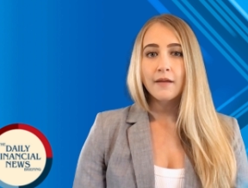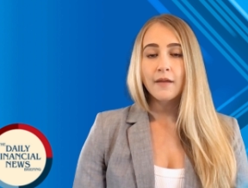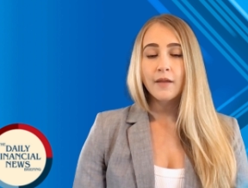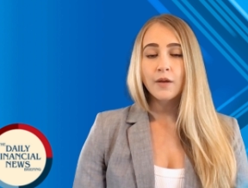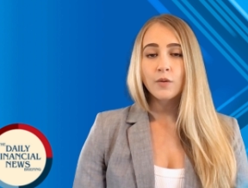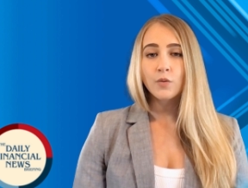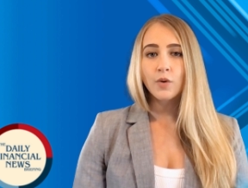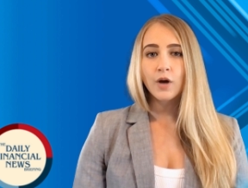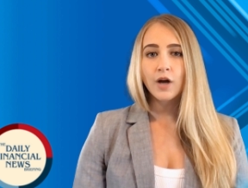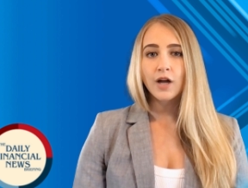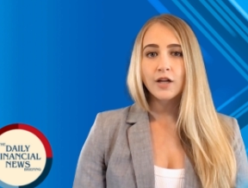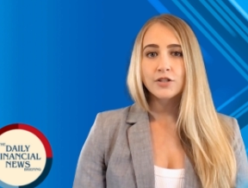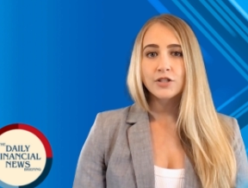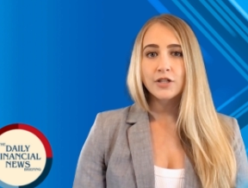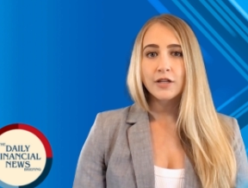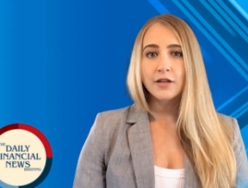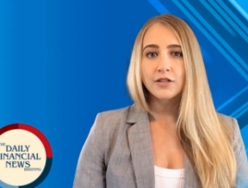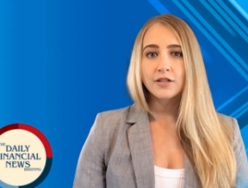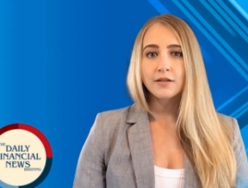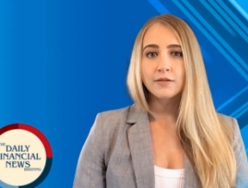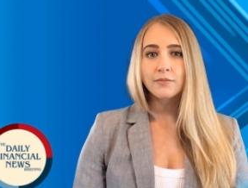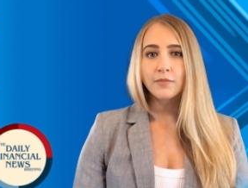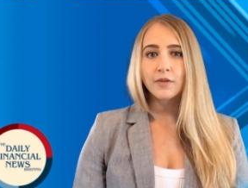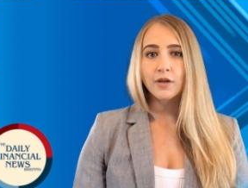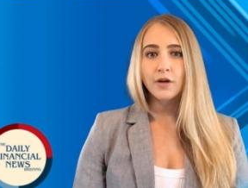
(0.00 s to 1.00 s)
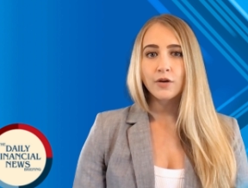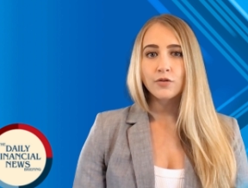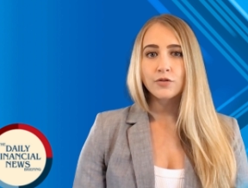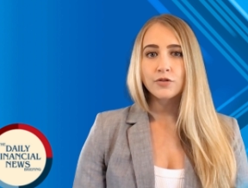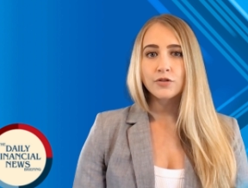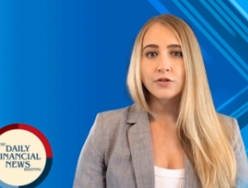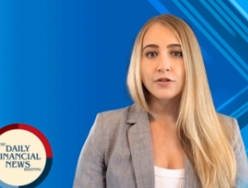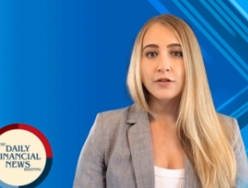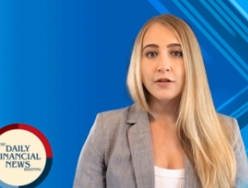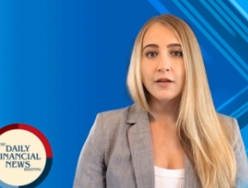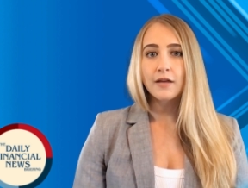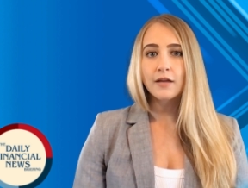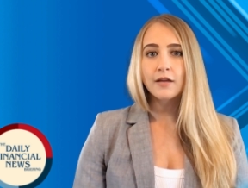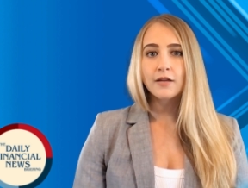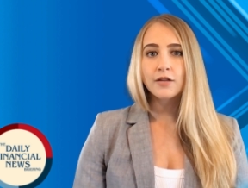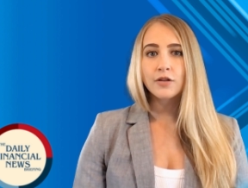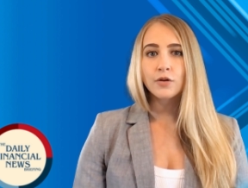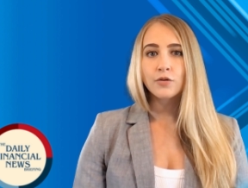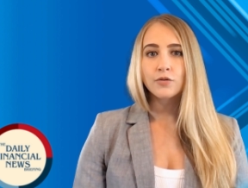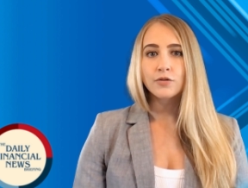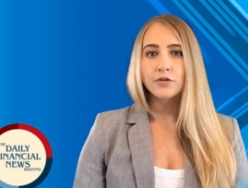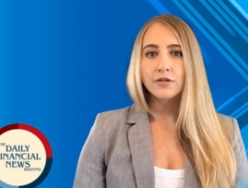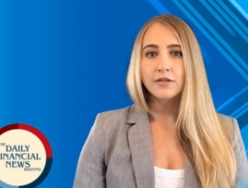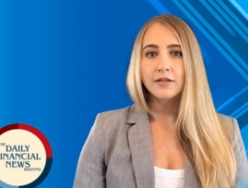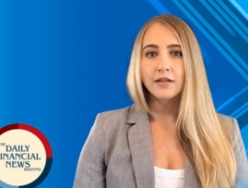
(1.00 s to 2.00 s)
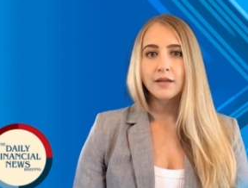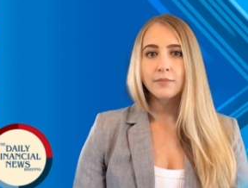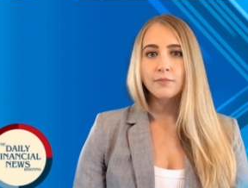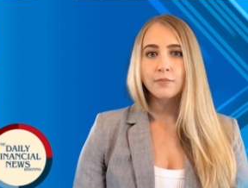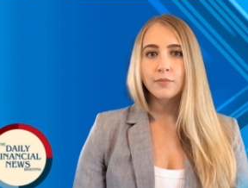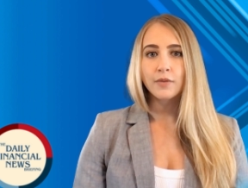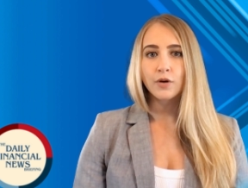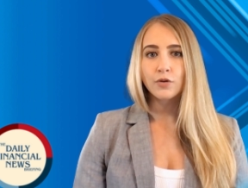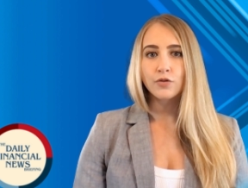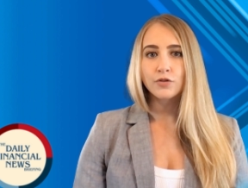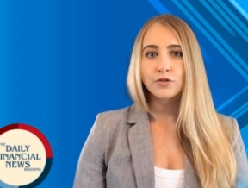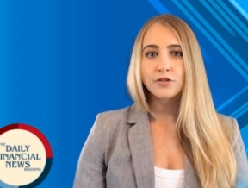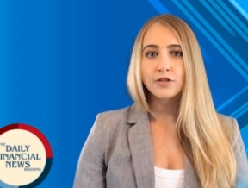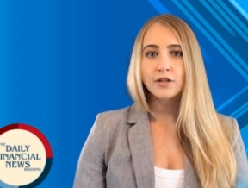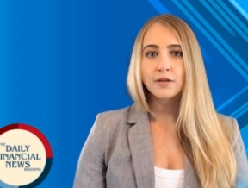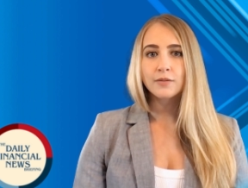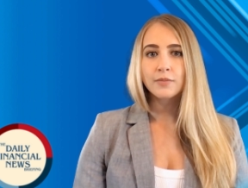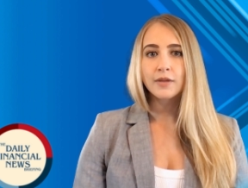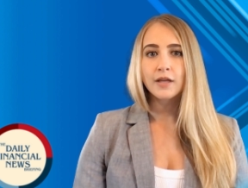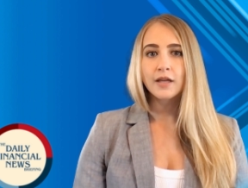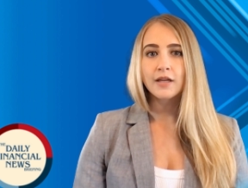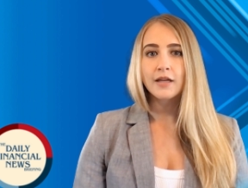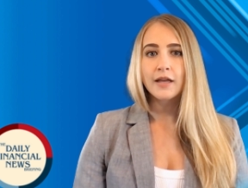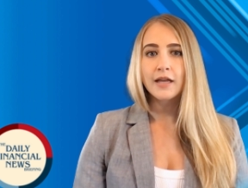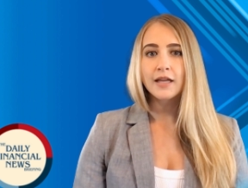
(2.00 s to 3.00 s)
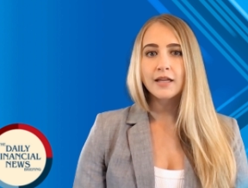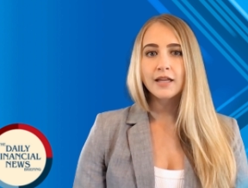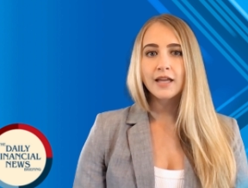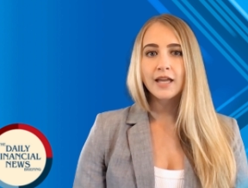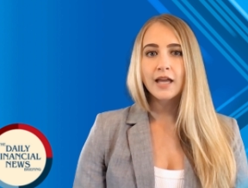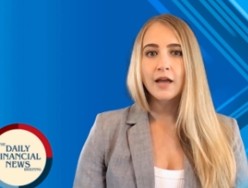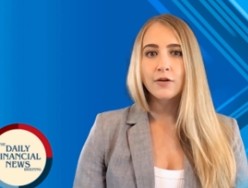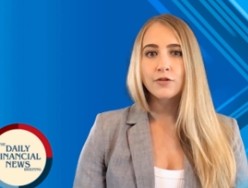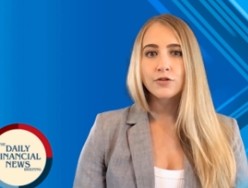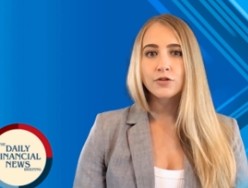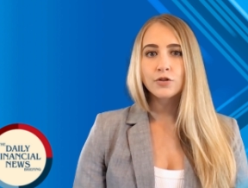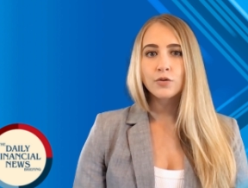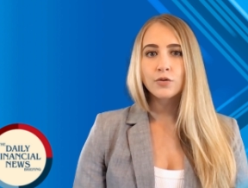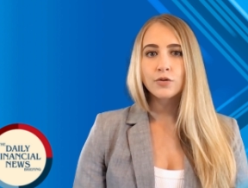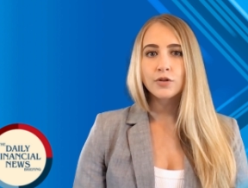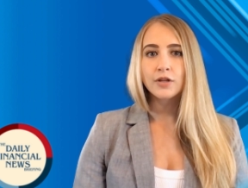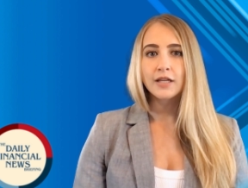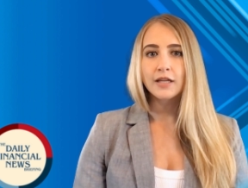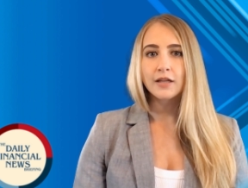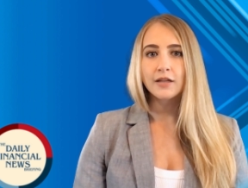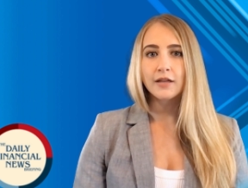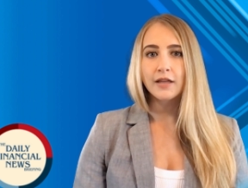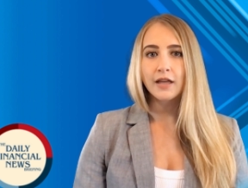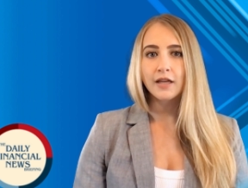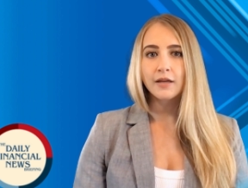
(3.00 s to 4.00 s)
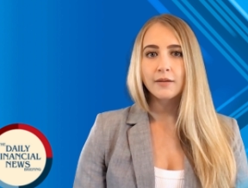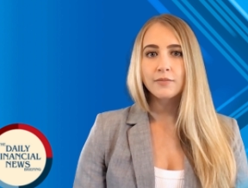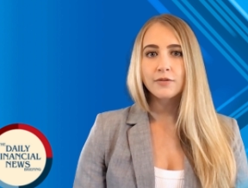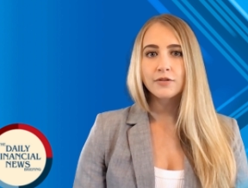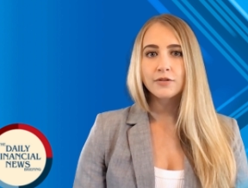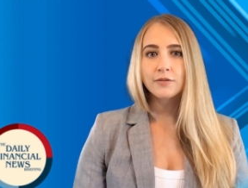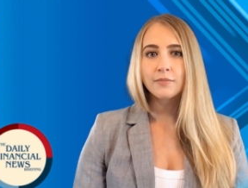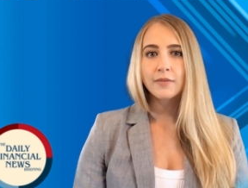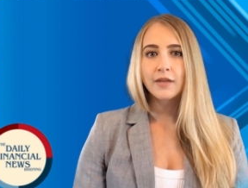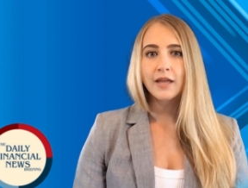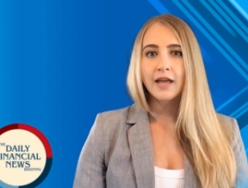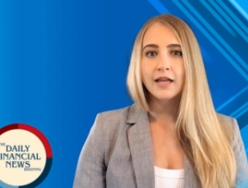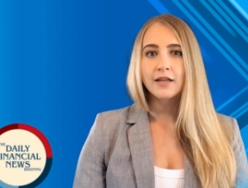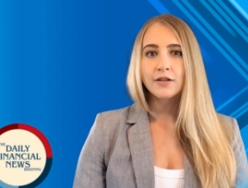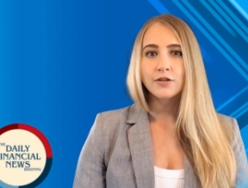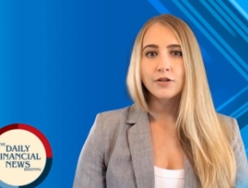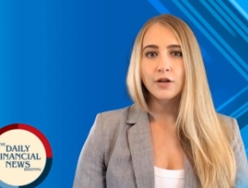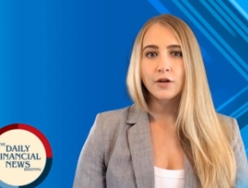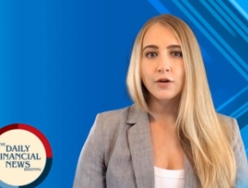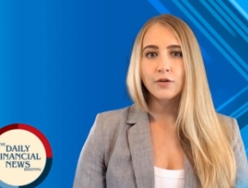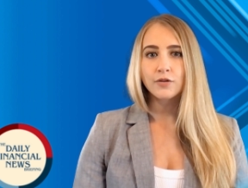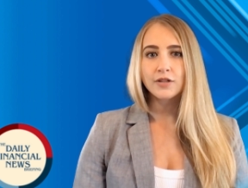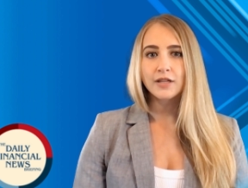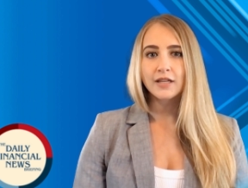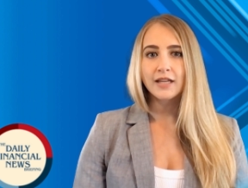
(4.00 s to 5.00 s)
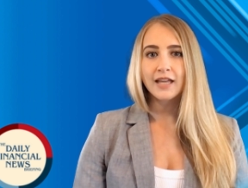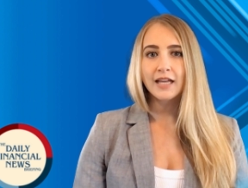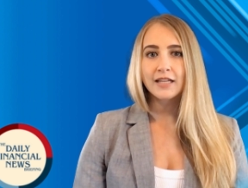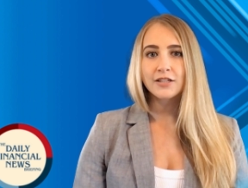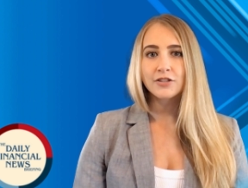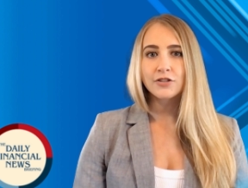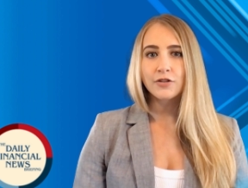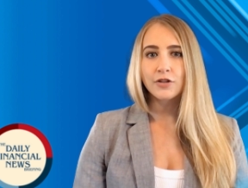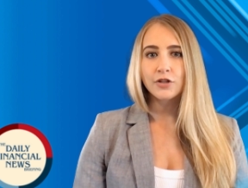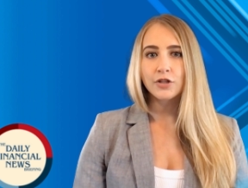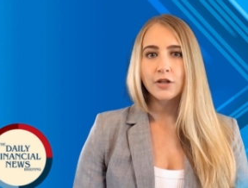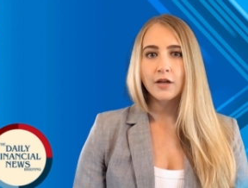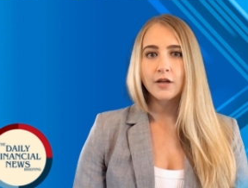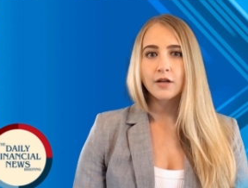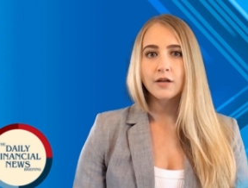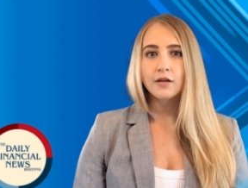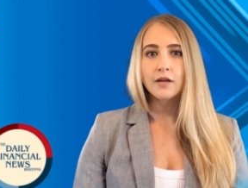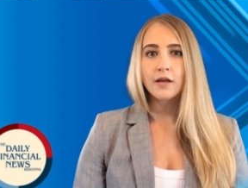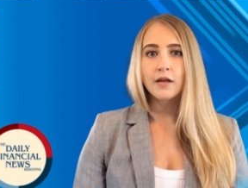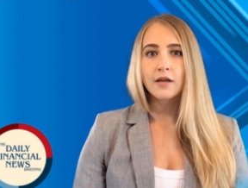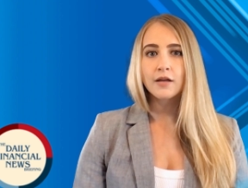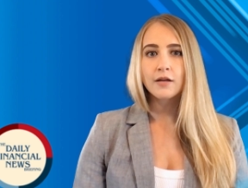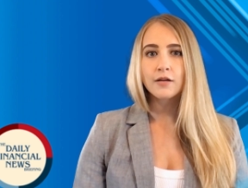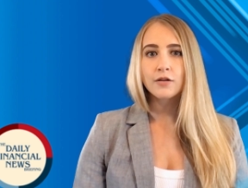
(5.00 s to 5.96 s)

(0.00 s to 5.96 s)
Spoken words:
The Washington Post notes that most American household incomes plateaued last year